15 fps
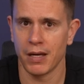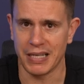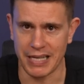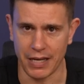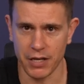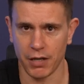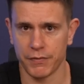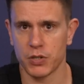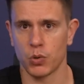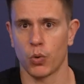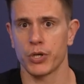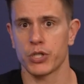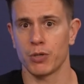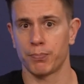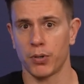get enough
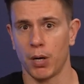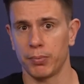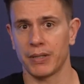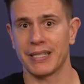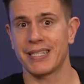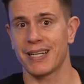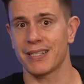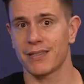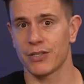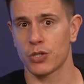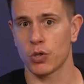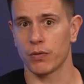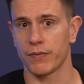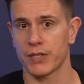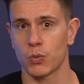storage to properly test the
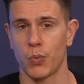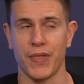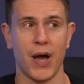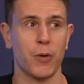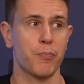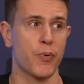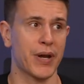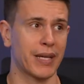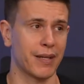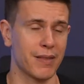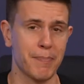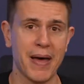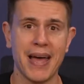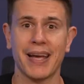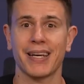service without breaking the
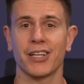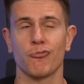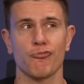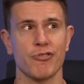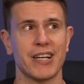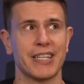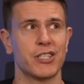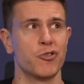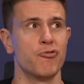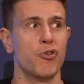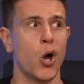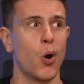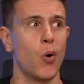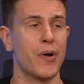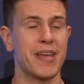bank and really to
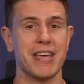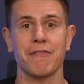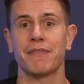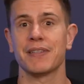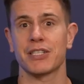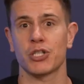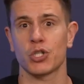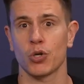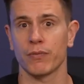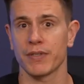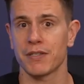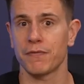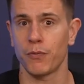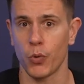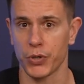know if it's a
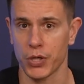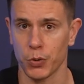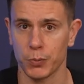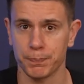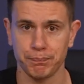service for you.